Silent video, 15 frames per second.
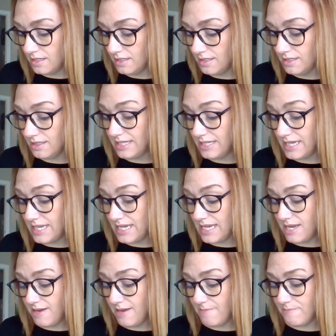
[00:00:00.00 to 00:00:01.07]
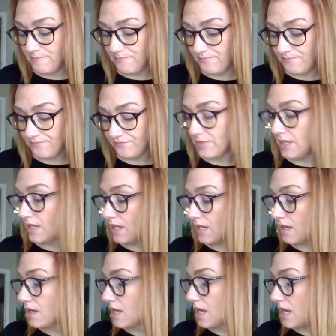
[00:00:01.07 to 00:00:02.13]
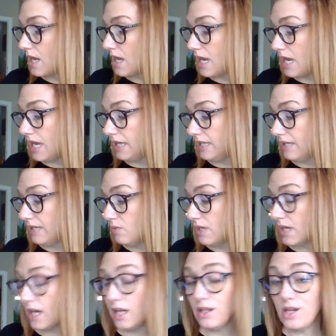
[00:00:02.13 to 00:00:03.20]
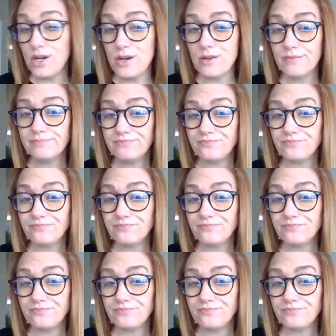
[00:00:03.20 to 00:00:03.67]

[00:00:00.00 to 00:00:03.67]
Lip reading: Z. And then what color?